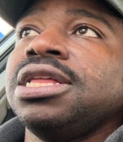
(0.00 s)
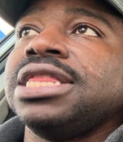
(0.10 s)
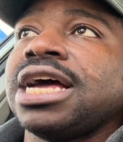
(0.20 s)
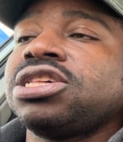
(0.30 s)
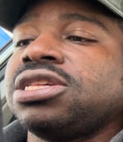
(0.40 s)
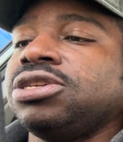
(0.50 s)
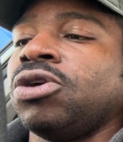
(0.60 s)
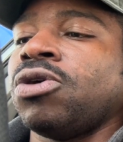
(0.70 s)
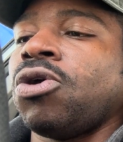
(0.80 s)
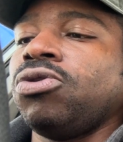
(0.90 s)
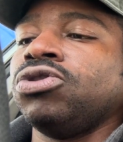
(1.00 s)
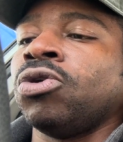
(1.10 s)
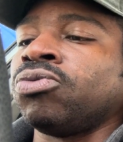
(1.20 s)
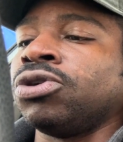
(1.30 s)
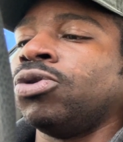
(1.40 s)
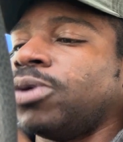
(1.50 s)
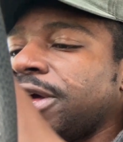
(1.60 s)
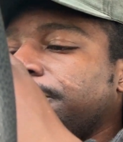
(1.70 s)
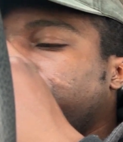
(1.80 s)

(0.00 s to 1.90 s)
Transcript: That shit don't hold no real weight.